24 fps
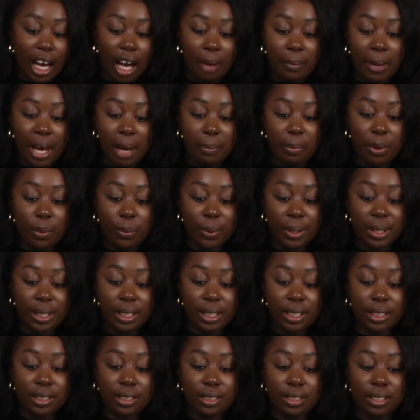I'm happy with
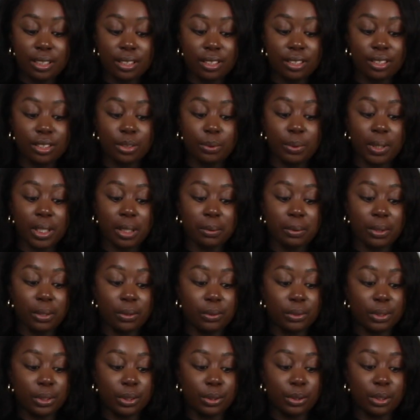this. This is the one I'm going
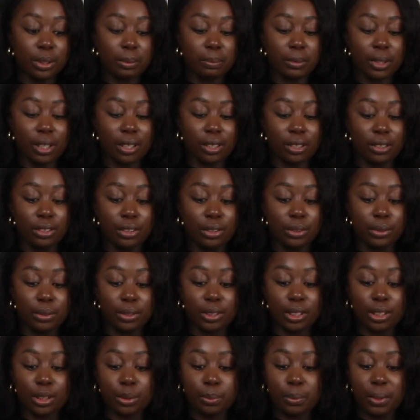to use. I'm not going to use
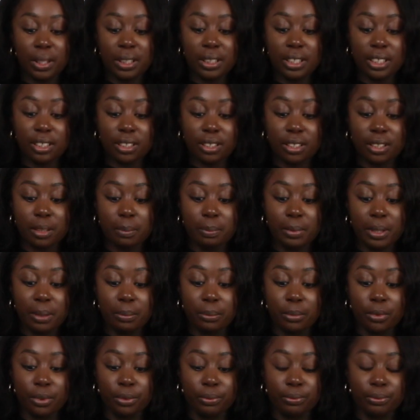this one. This is a bit
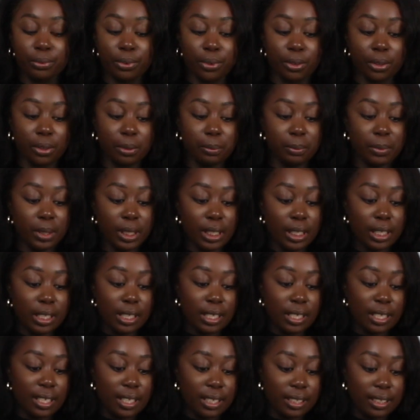more firm,
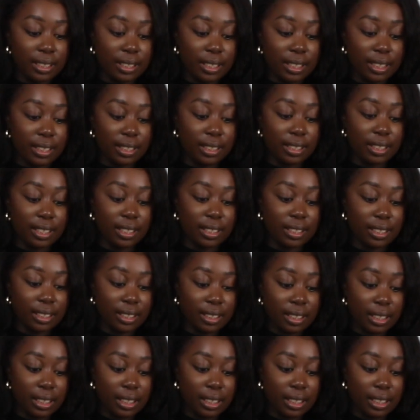and this is